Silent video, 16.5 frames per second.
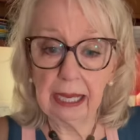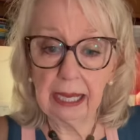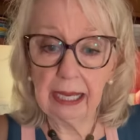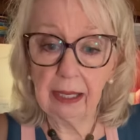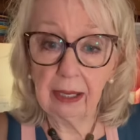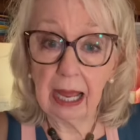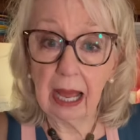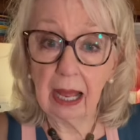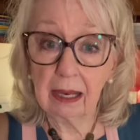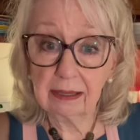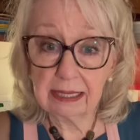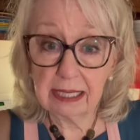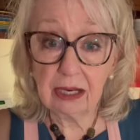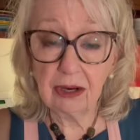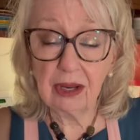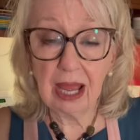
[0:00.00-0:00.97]
and I'll
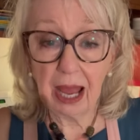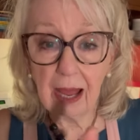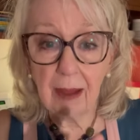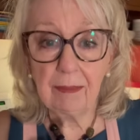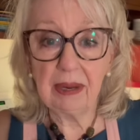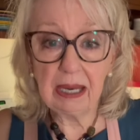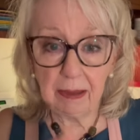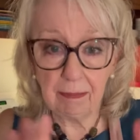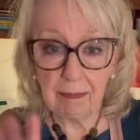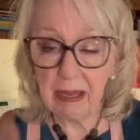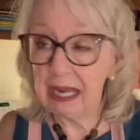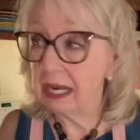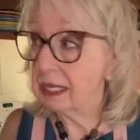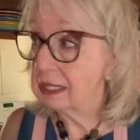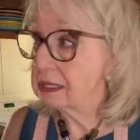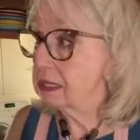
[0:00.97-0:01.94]
tell you how many
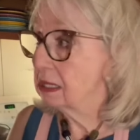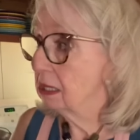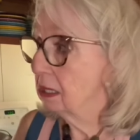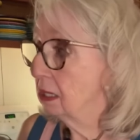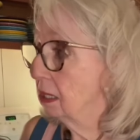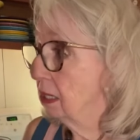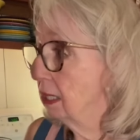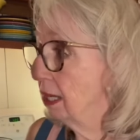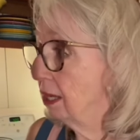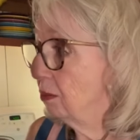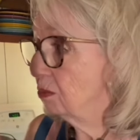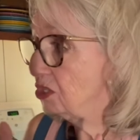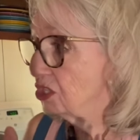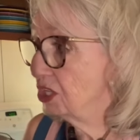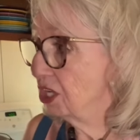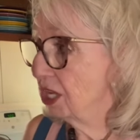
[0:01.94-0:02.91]
minutes. It
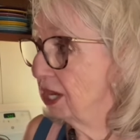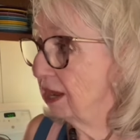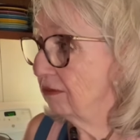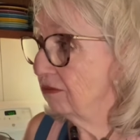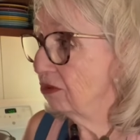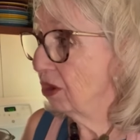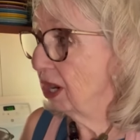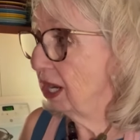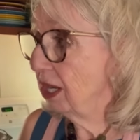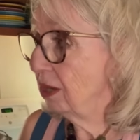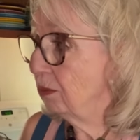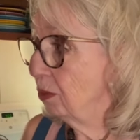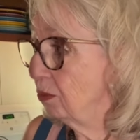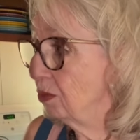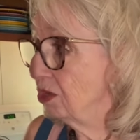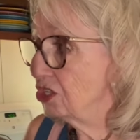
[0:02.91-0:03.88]
was 10 after 8 when we